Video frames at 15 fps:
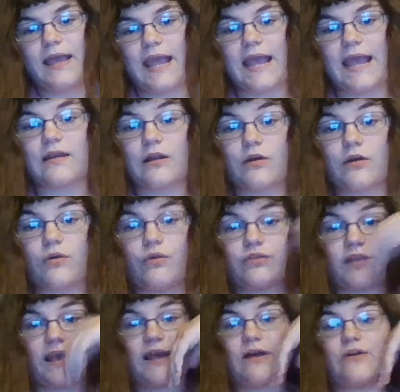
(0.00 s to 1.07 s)
aunt and uncle's
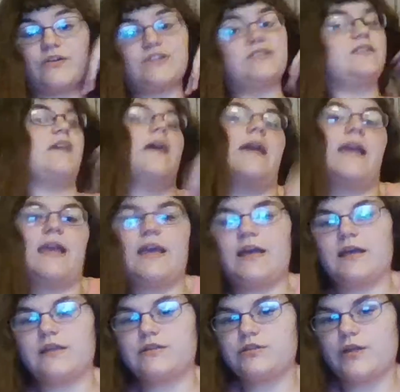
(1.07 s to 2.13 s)
house,
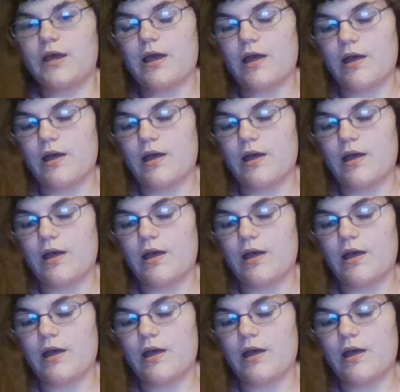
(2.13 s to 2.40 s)
and,